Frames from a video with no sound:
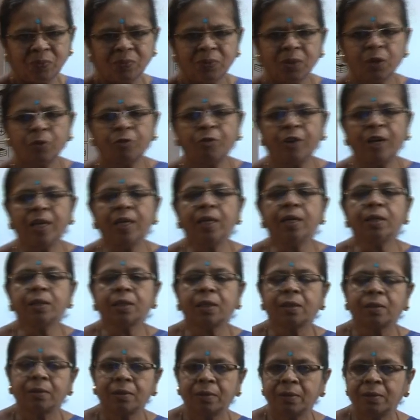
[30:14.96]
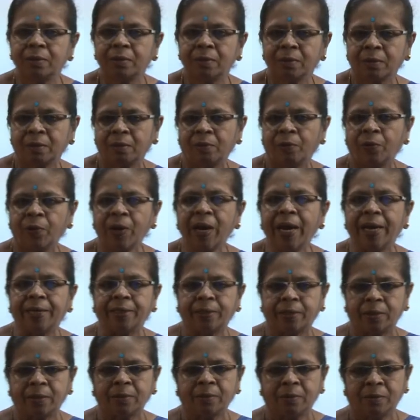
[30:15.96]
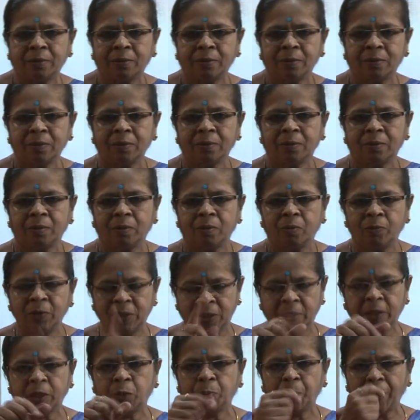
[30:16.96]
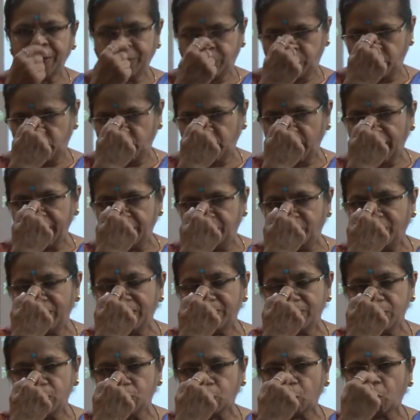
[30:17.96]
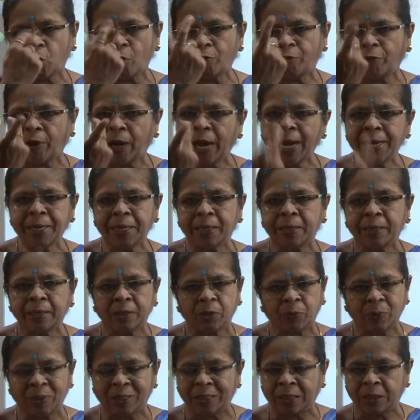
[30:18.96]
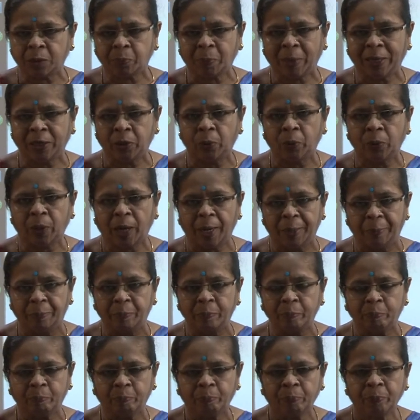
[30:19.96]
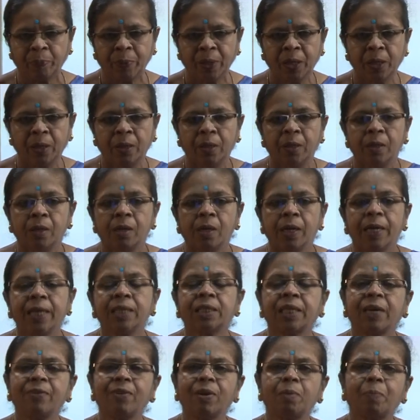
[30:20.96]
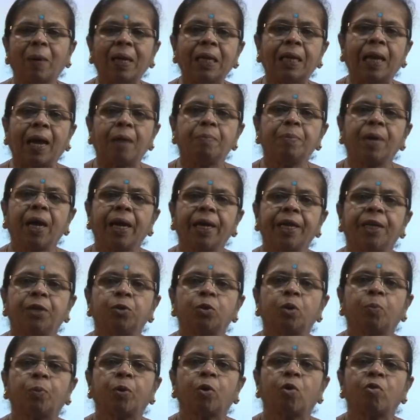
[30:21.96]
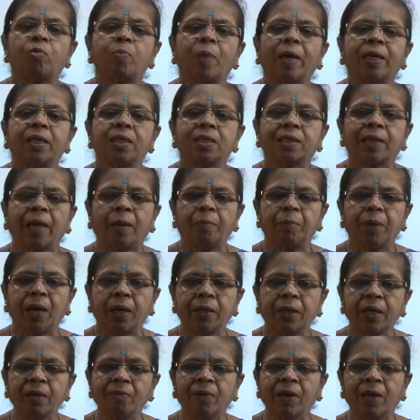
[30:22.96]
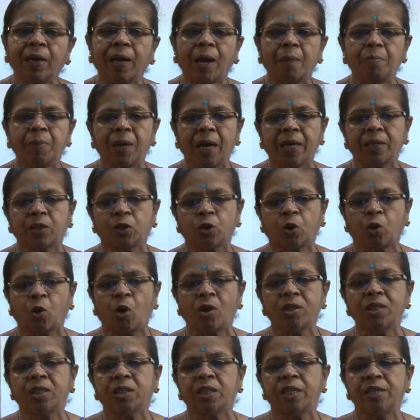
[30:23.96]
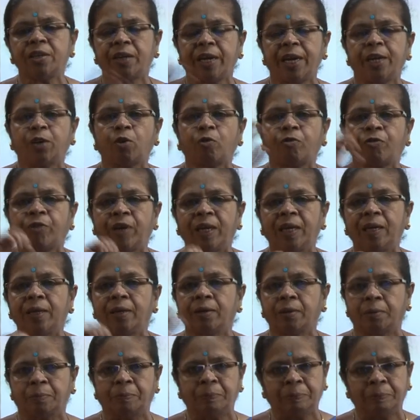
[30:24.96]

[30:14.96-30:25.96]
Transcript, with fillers: The failure rate with respect to time, whenever you talk of rate it is with respect to time, is given by lambda e to the power of minus lambda t where lambda is the constant rate of failure.